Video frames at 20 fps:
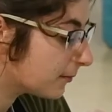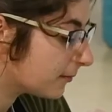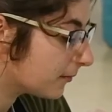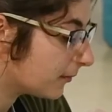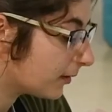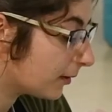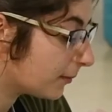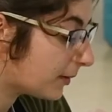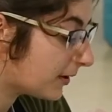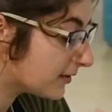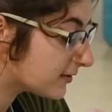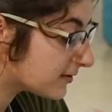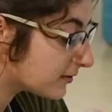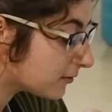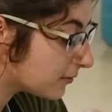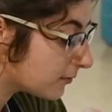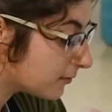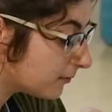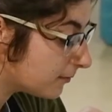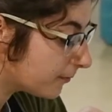a
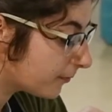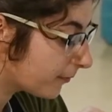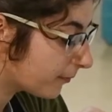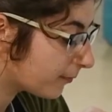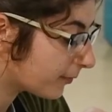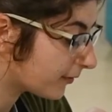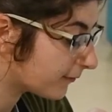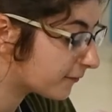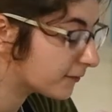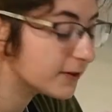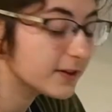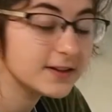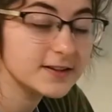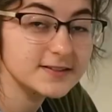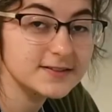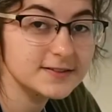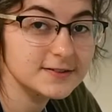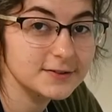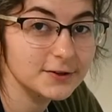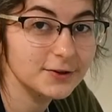pencil. But for
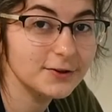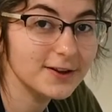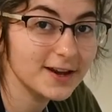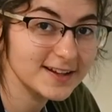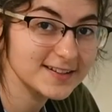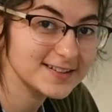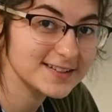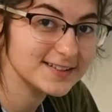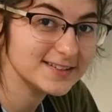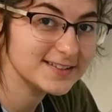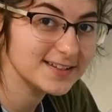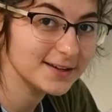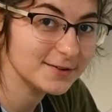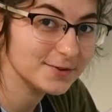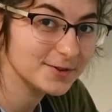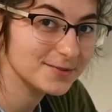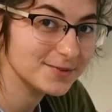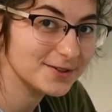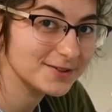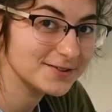this, so you guys can see, I'm
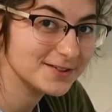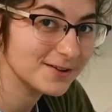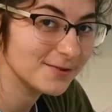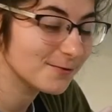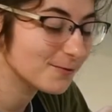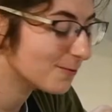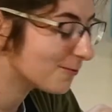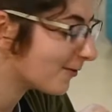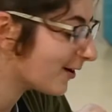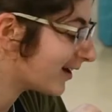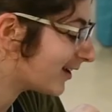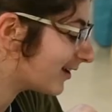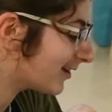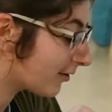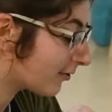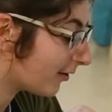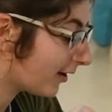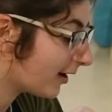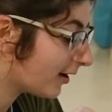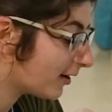going to be using a white
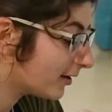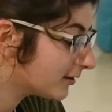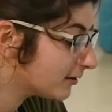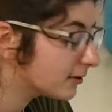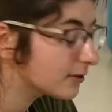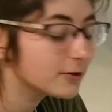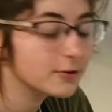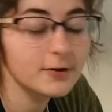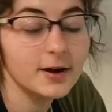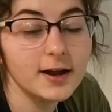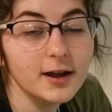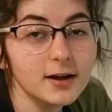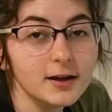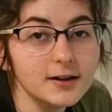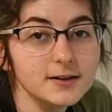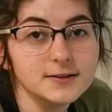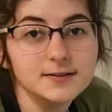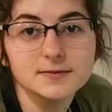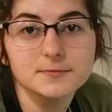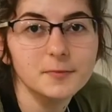crayon.
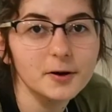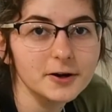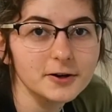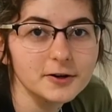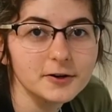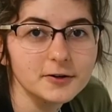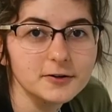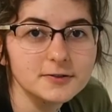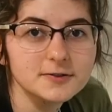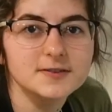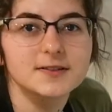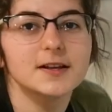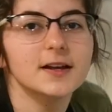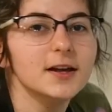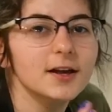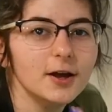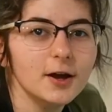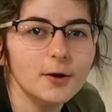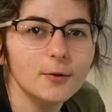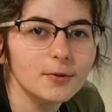Crayons, markers,
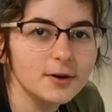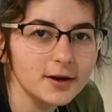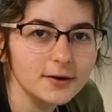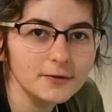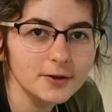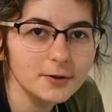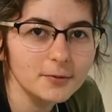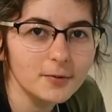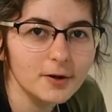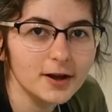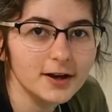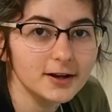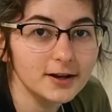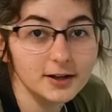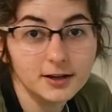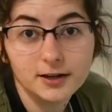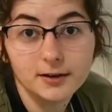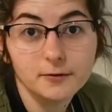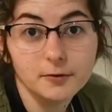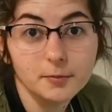whatever you want.
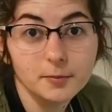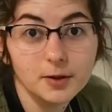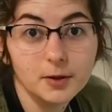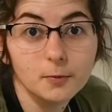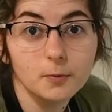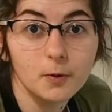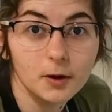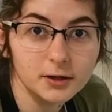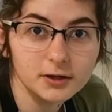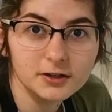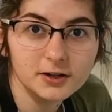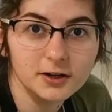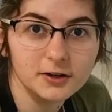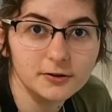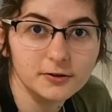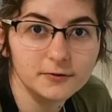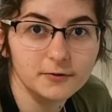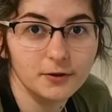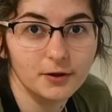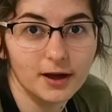It could even be
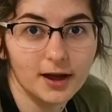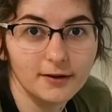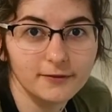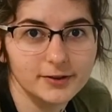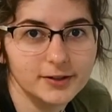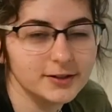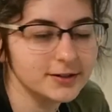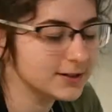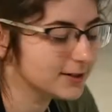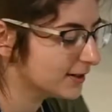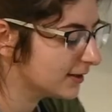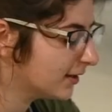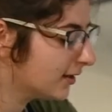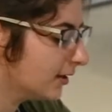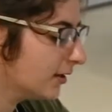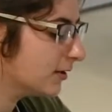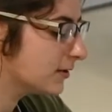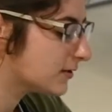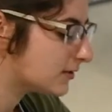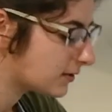watercolor if you have it.
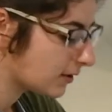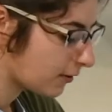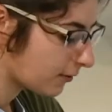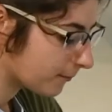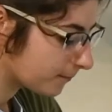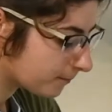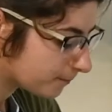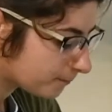So